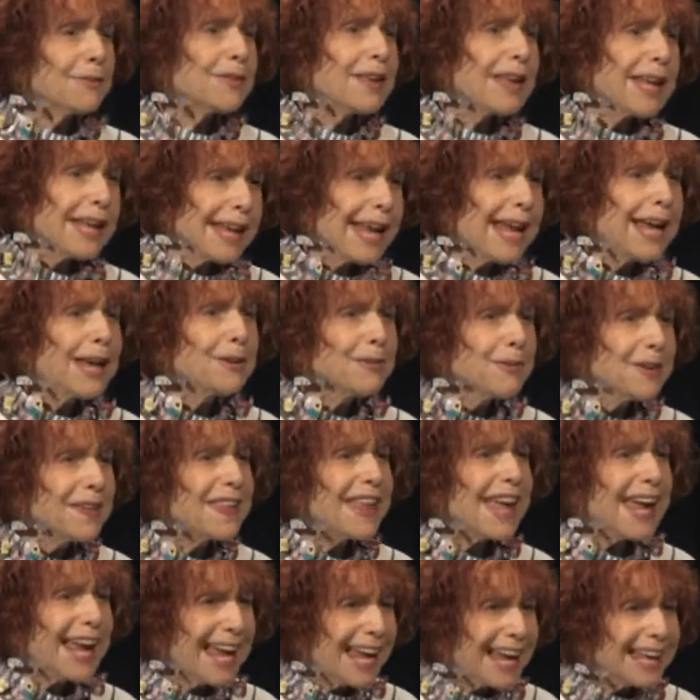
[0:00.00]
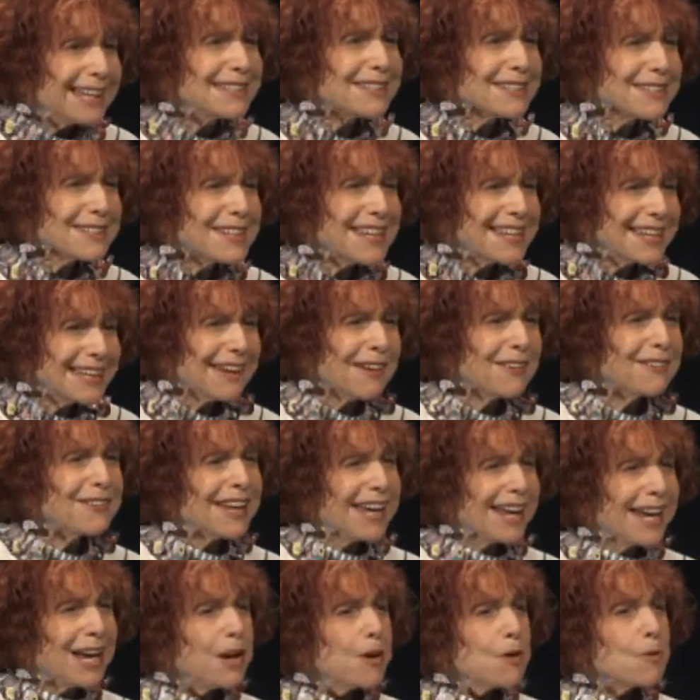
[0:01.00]
Henry the Eighth.
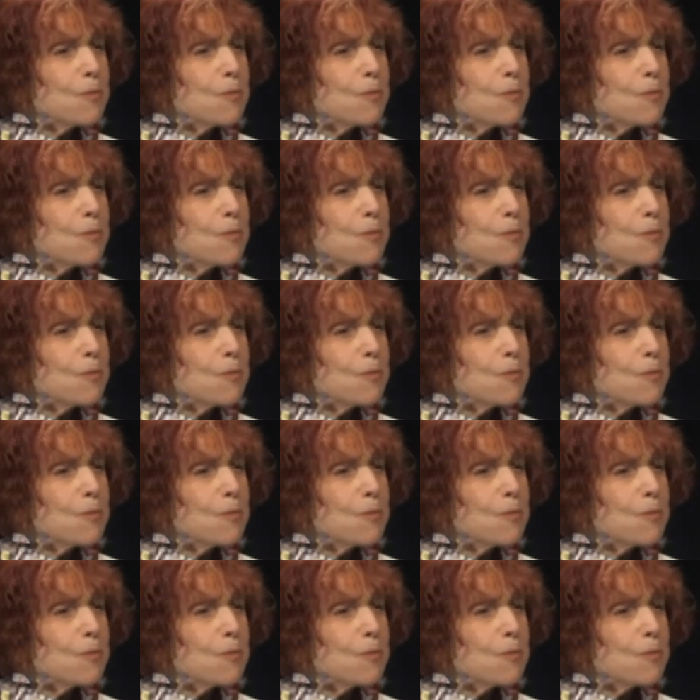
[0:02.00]
Okay.